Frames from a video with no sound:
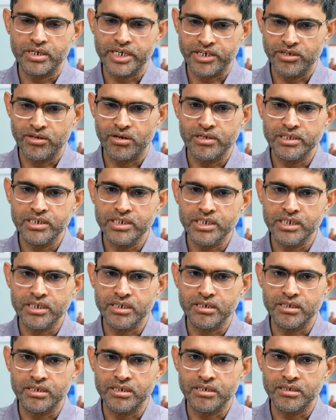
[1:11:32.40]

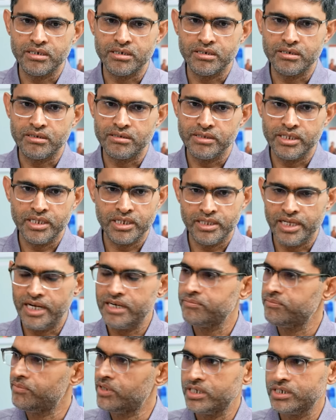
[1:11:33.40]
technology, uh, the,
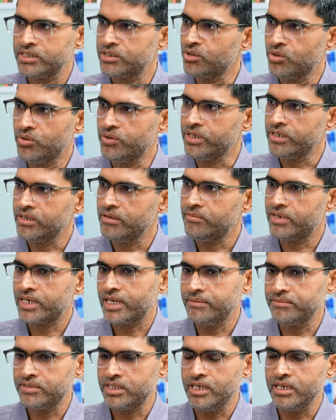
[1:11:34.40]
that part is growing. But
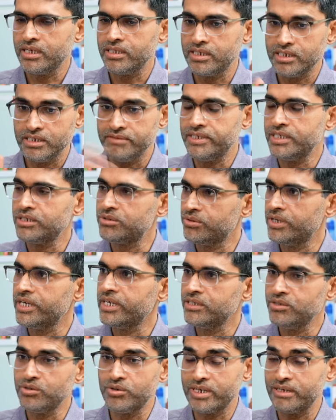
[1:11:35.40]
I'm saying that even today,
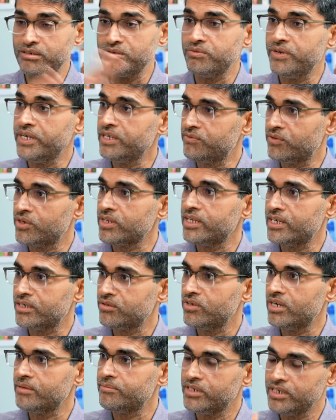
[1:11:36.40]
you don't have to wait for that yeah.
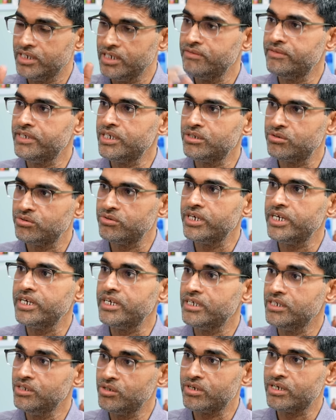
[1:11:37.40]
to happen. Even
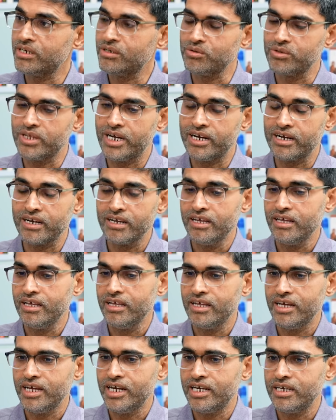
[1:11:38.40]
today, you can do that.
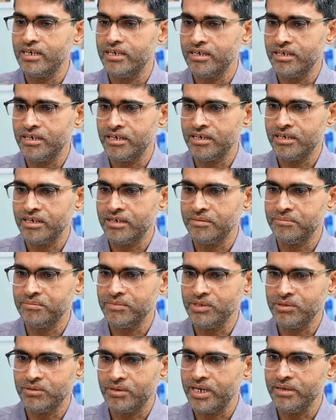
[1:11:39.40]
And uh,
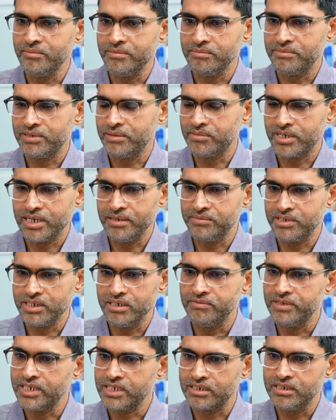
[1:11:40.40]
you know, I sometimes
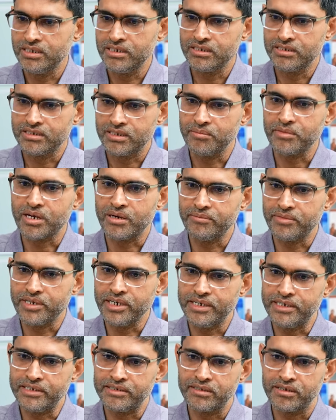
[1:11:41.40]
invest in some
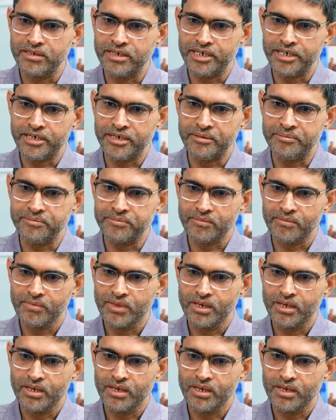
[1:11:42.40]
companies. Um,